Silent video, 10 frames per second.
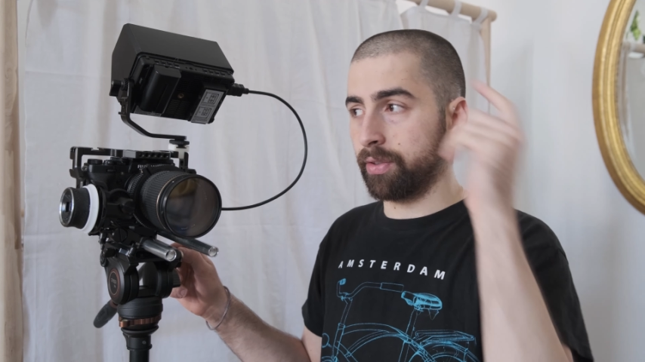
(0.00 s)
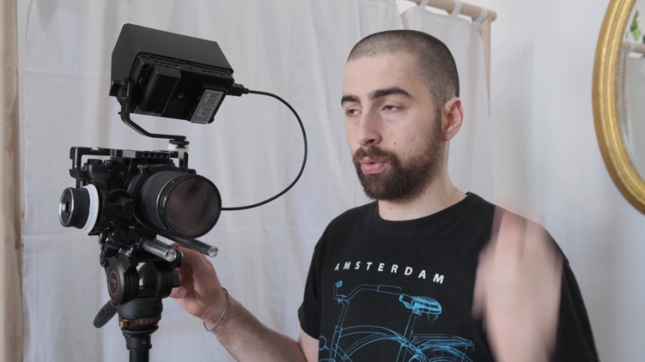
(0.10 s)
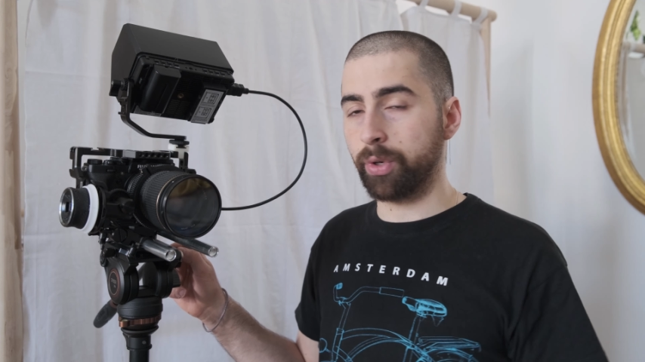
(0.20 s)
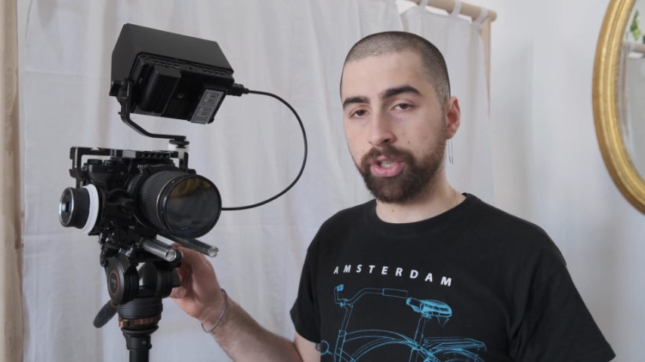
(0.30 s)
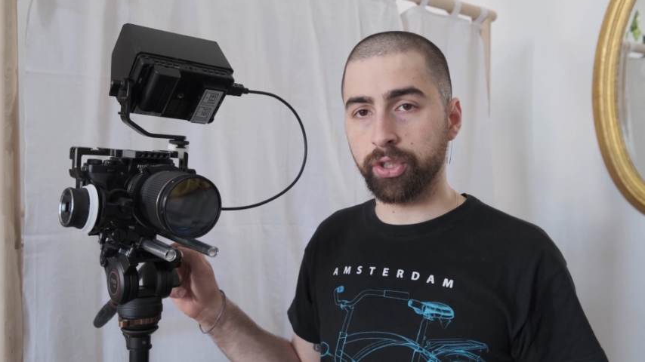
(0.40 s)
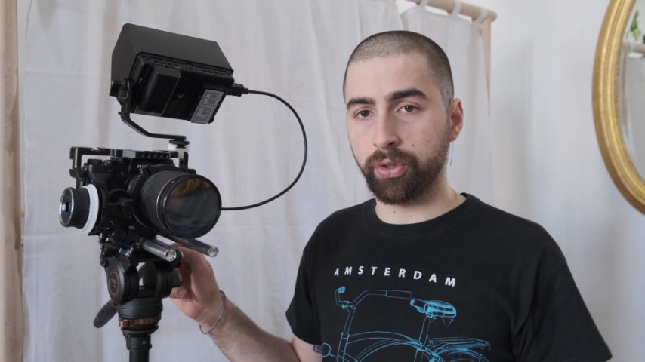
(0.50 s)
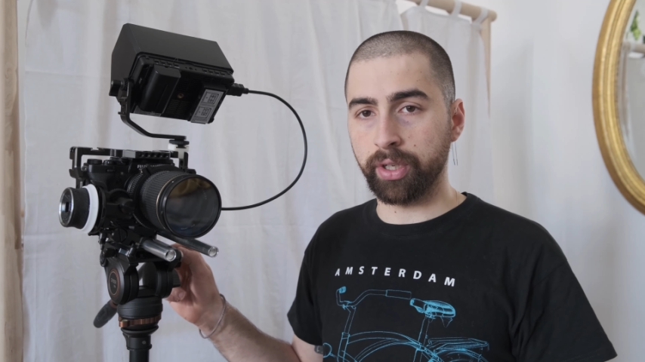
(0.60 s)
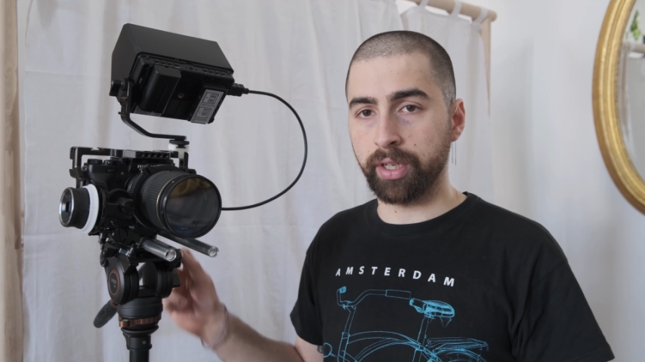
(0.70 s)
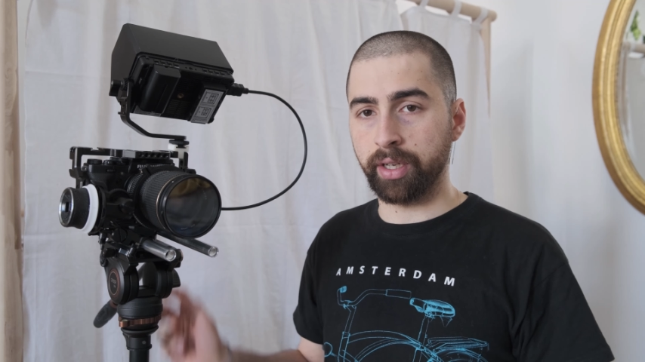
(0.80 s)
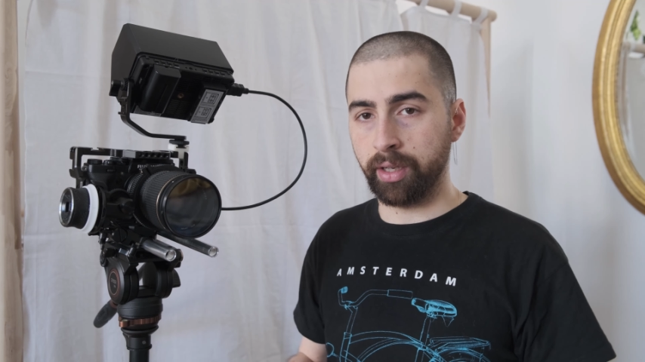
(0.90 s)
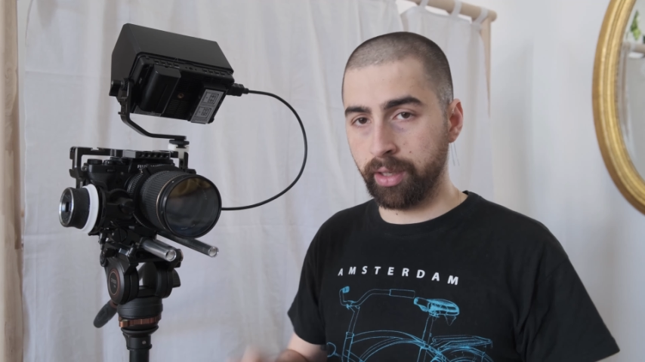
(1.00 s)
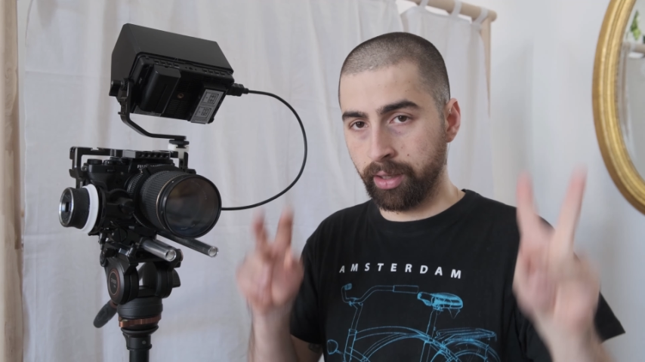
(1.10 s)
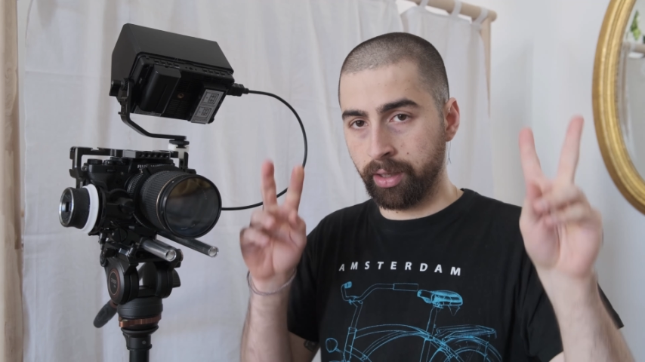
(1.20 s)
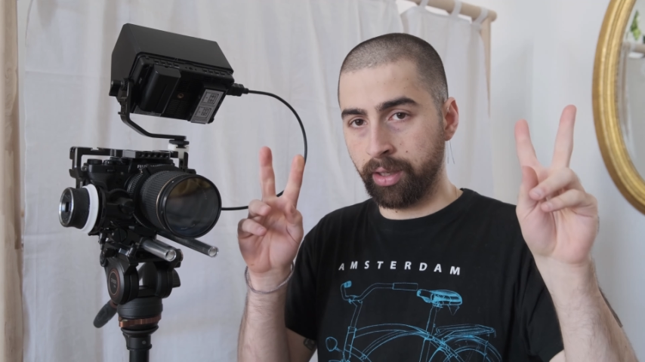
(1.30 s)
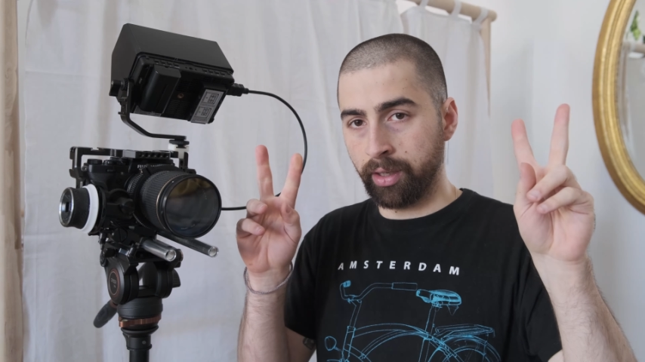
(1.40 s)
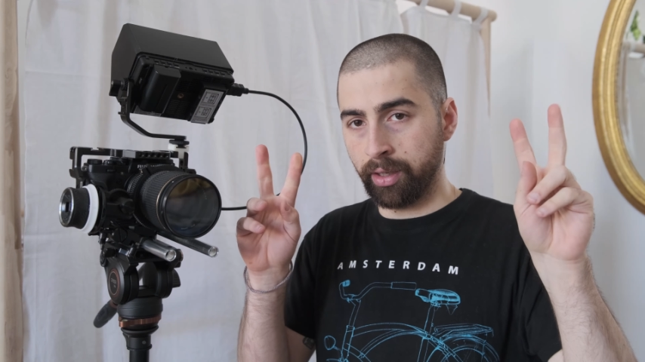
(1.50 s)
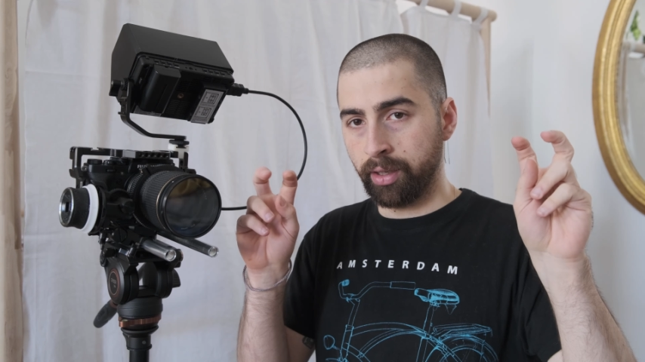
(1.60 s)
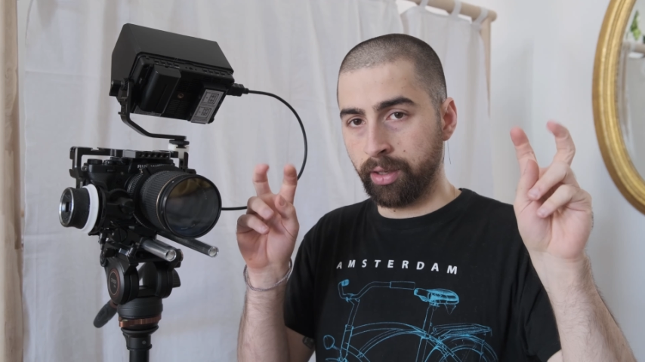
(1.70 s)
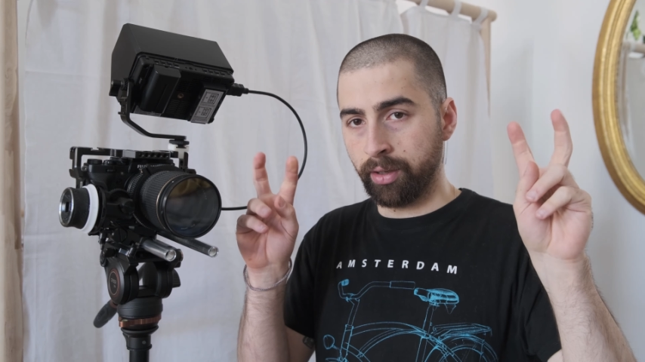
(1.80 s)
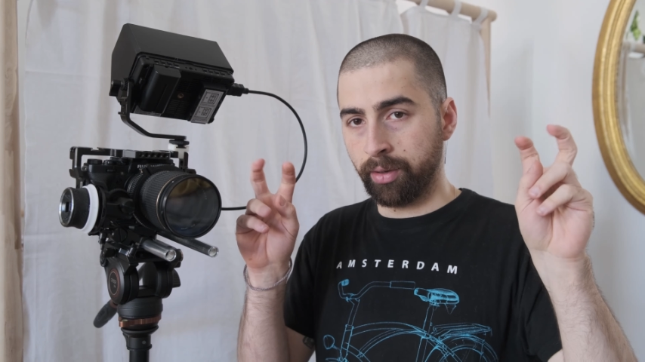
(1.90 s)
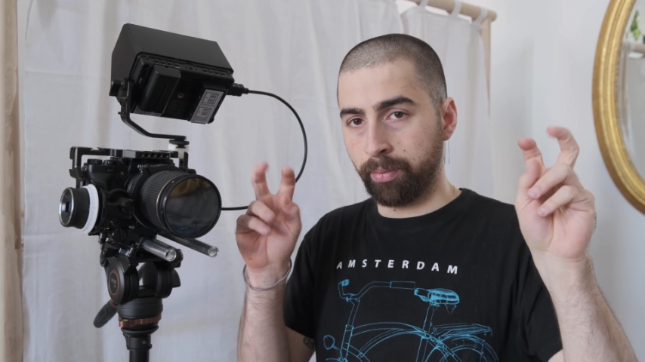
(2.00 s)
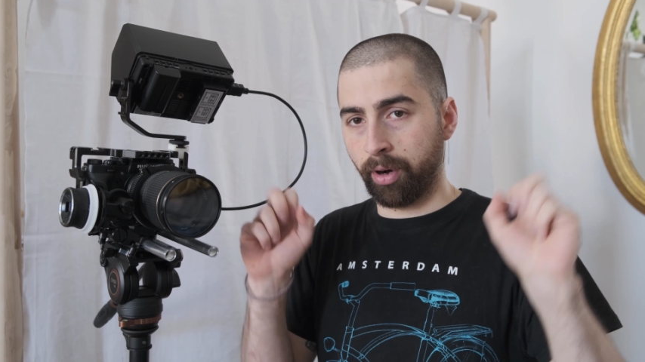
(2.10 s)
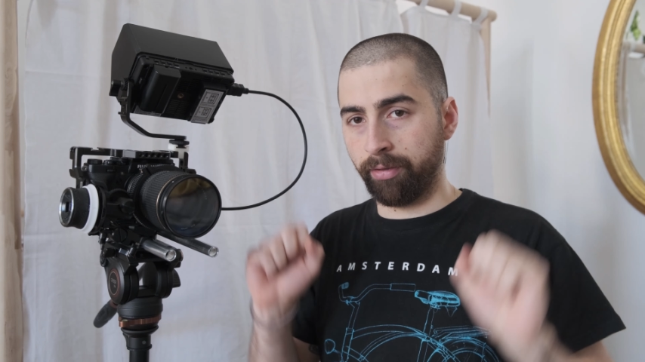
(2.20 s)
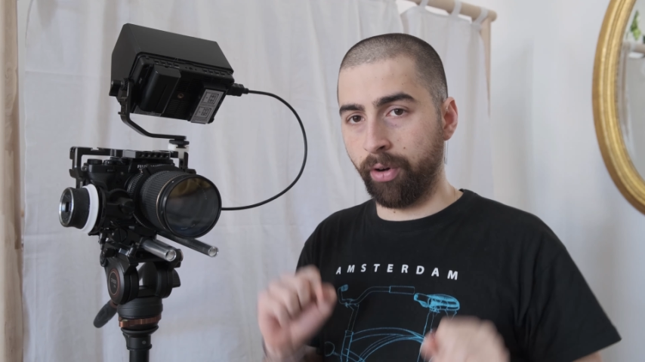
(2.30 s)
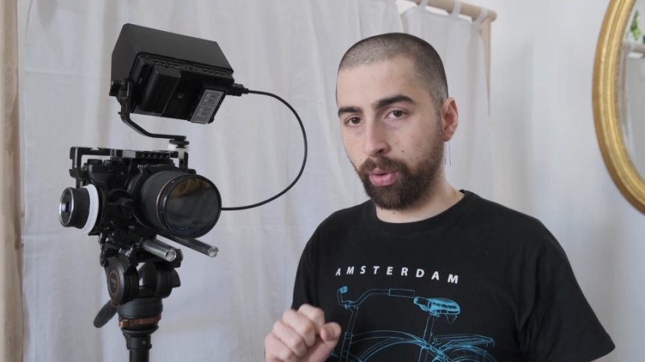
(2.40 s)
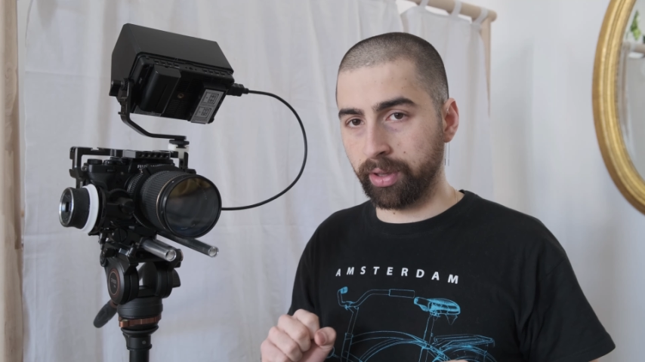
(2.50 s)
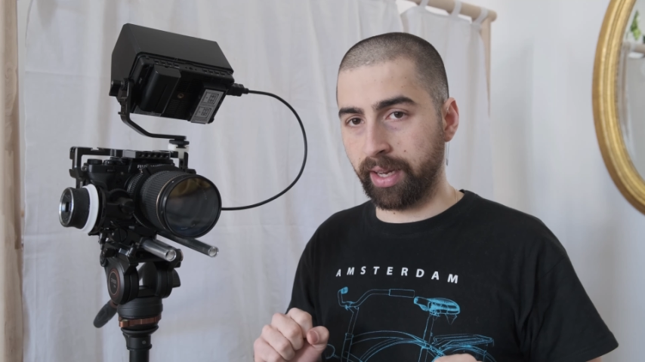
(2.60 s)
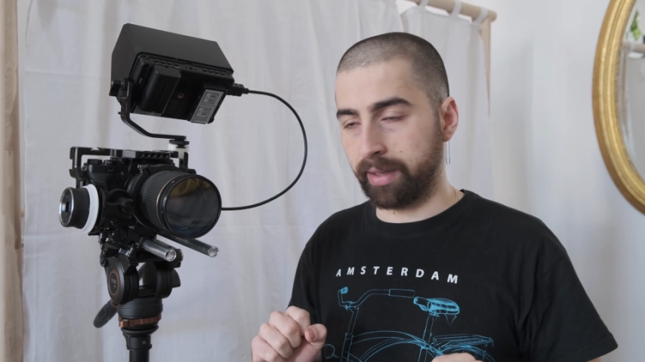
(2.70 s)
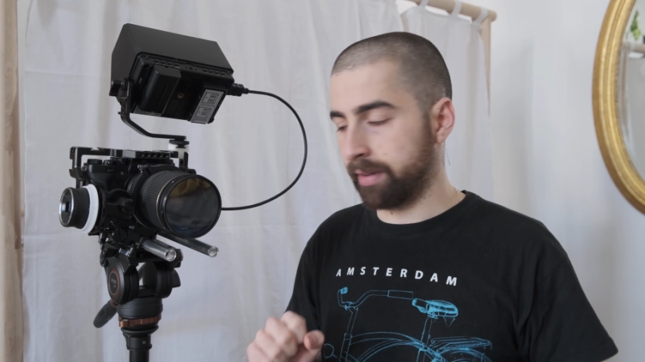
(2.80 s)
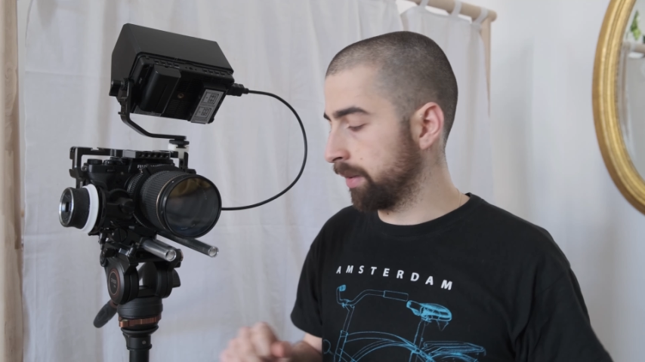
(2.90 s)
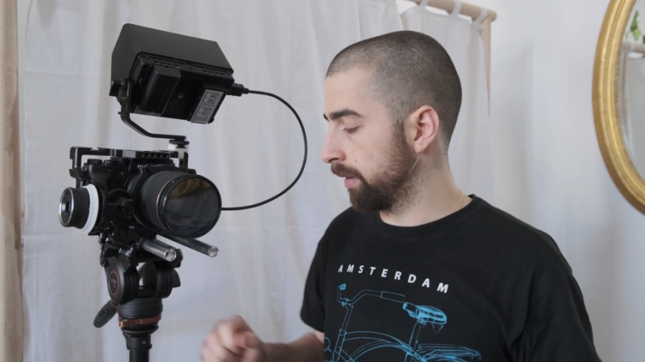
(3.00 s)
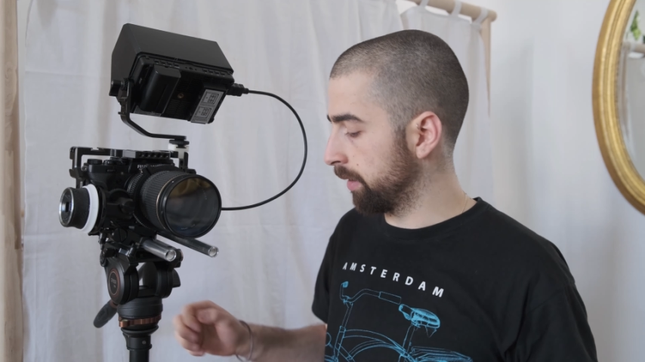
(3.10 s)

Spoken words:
switch to the Parfocal test.